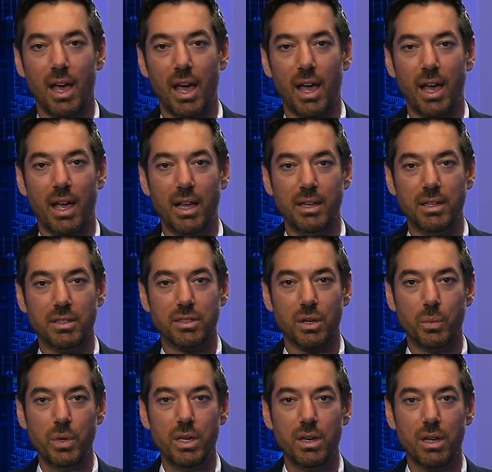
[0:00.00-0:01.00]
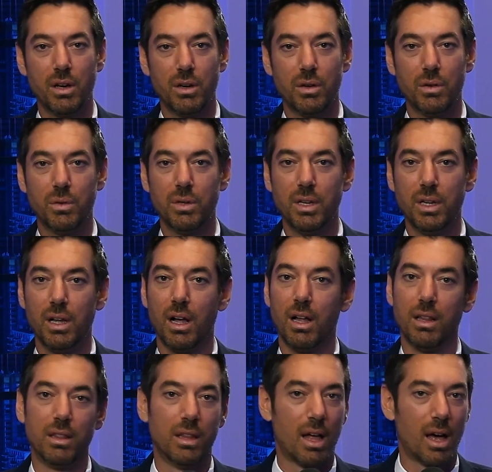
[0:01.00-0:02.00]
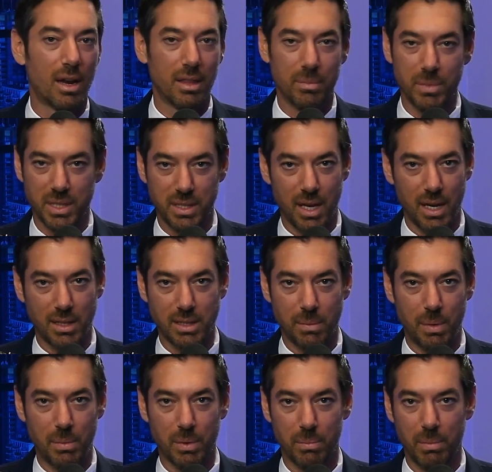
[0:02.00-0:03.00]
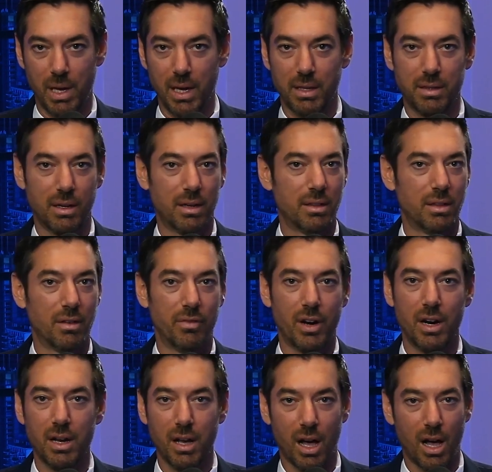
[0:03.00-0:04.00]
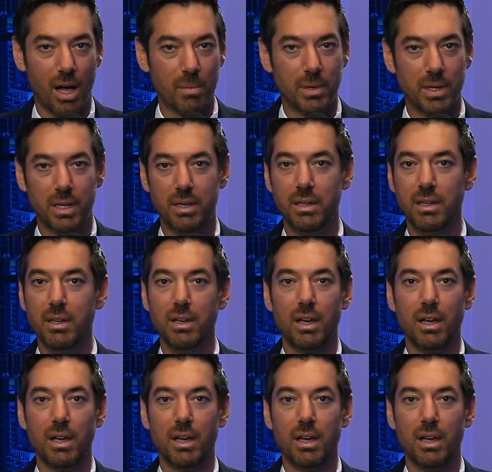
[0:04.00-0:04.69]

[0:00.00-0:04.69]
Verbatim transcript: And so we know a lot of the mistakes that people make. They're, they're very common.